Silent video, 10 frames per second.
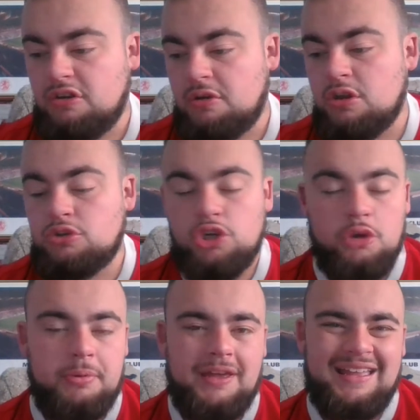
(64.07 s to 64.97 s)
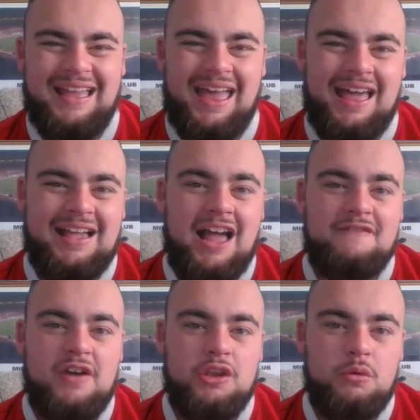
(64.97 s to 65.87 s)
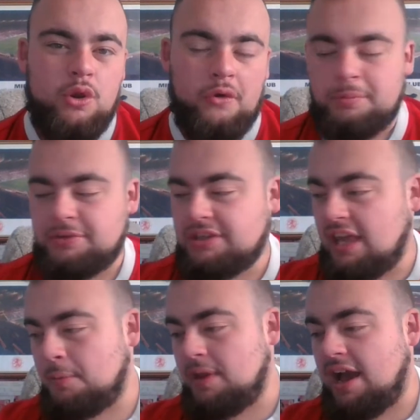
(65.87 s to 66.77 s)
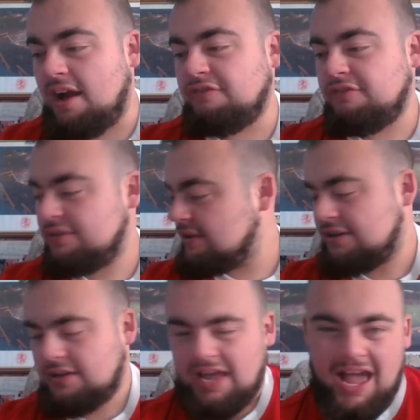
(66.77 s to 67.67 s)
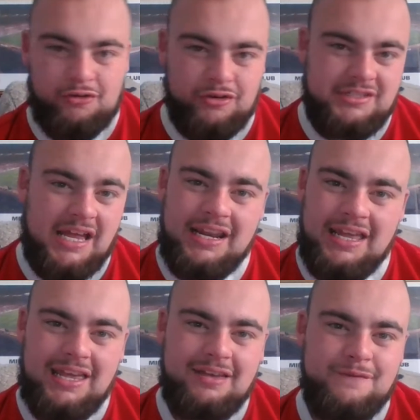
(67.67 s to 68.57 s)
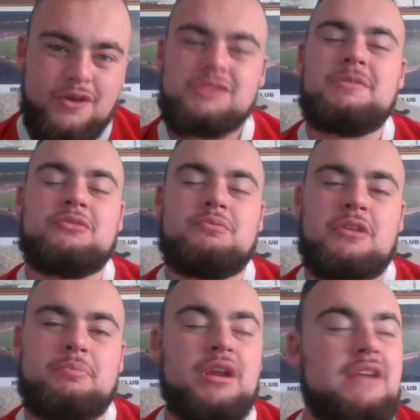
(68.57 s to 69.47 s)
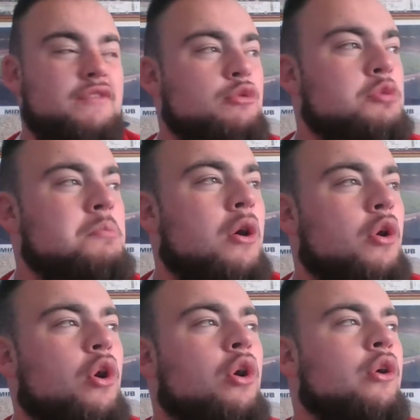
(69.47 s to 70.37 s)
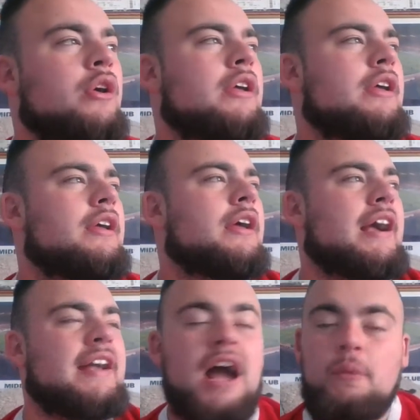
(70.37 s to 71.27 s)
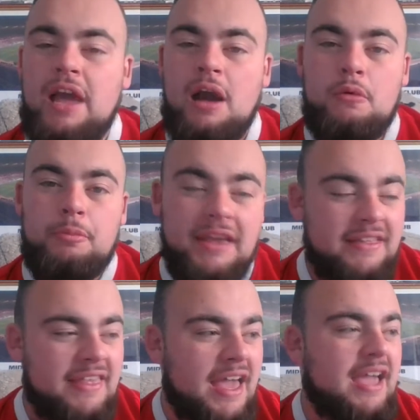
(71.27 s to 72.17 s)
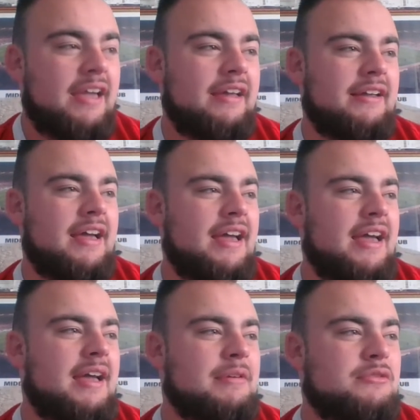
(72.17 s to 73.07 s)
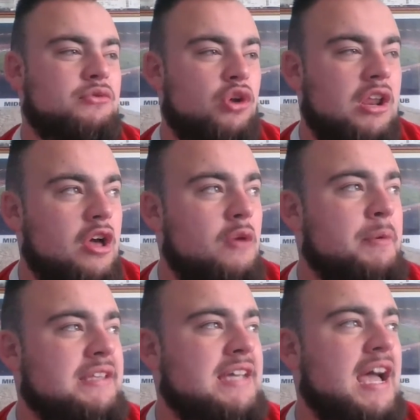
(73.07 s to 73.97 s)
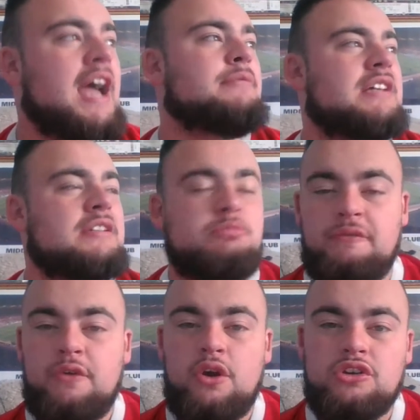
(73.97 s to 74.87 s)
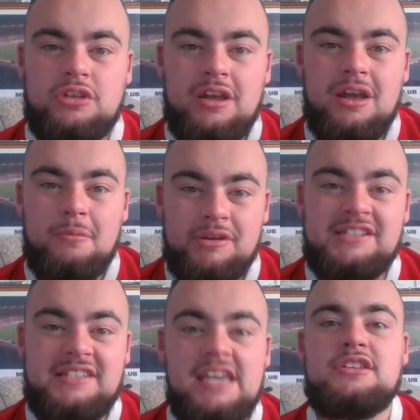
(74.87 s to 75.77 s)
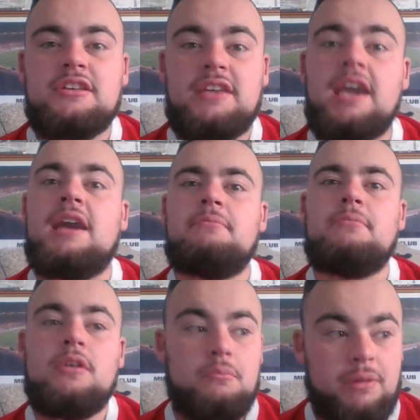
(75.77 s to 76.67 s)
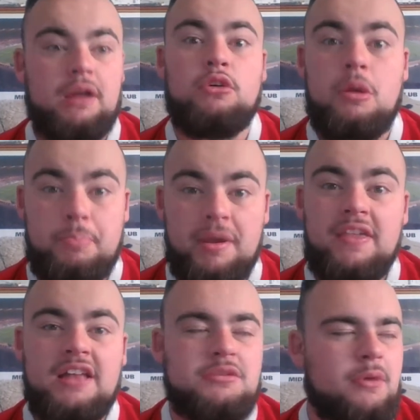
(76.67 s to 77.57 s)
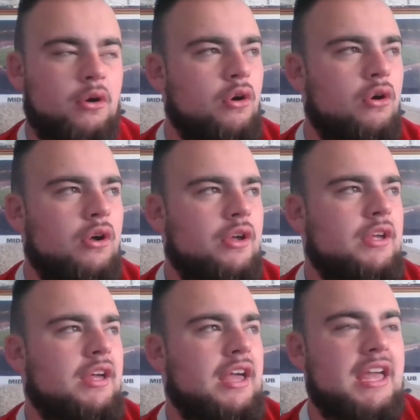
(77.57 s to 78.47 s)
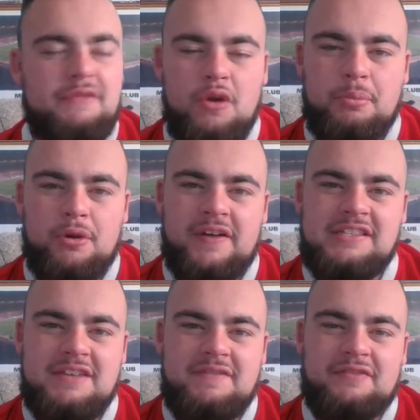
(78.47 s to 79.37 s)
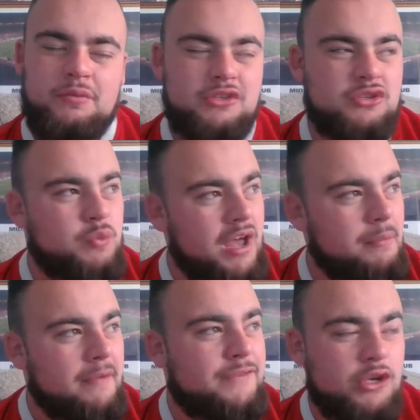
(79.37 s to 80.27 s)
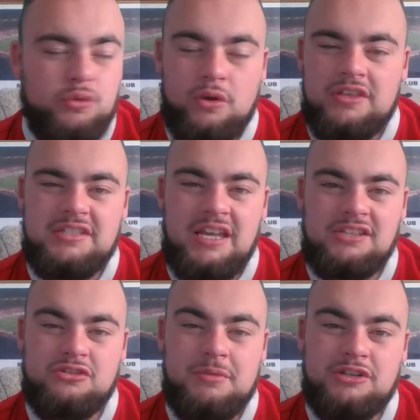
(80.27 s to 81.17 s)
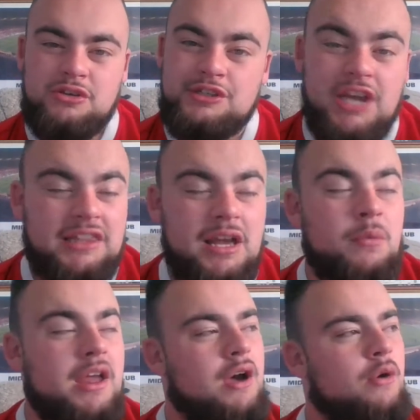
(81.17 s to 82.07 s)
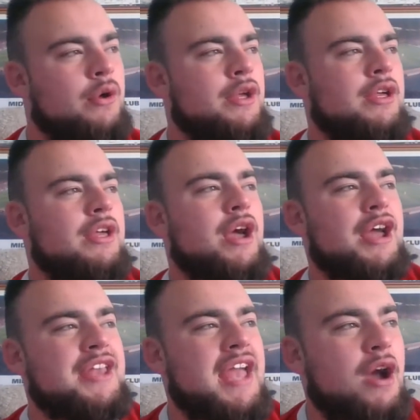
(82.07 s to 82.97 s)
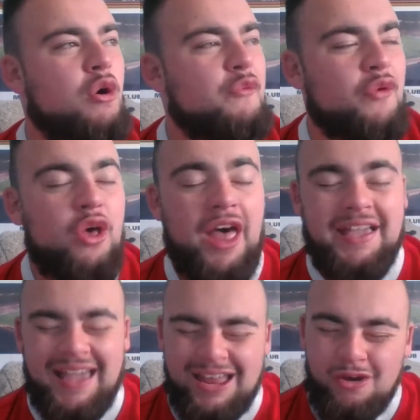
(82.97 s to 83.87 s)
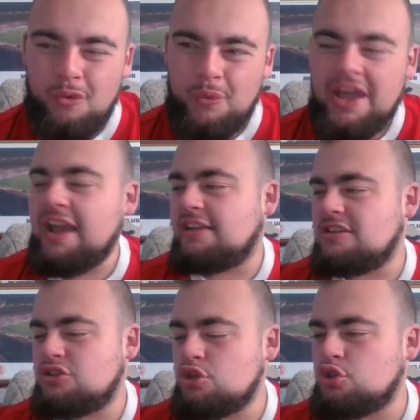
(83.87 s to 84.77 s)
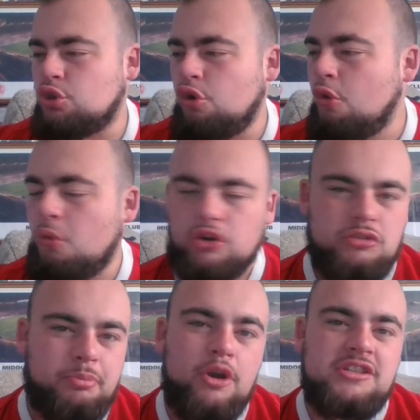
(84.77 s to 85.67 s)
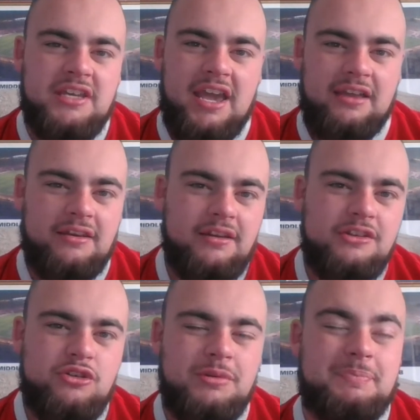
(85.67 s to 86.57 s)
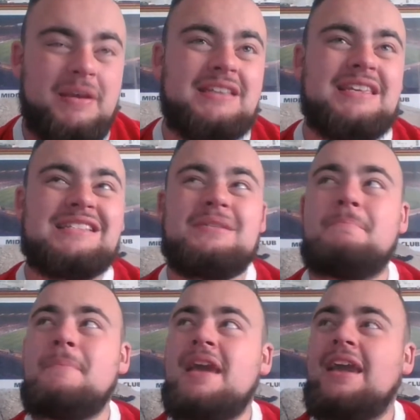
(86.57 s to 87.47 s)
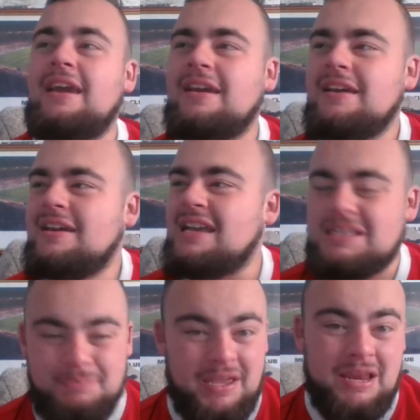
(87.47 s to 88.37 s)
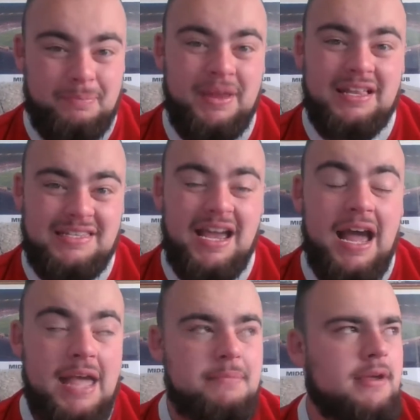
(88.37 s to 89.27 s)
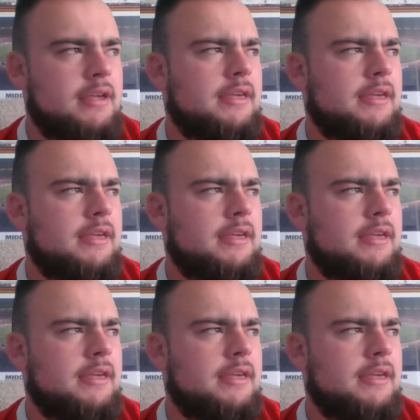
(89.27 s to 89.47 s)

doing YouTube. And I can't thank you enough. But today we have Accrington Stanley versus Middlesbrough, the preview tomorrow. I can't wait. I will be there. It took a little bit of time to get to my first pre-season game. But I'm going to be there tomorrow. Interview on Boro Fan TV afterwards as well. My first one of the season. So make sure you check that one out. And yeah, overall, I cannot wait just to go and watch the boys again. You know, it's been since May. It's been a bit of time,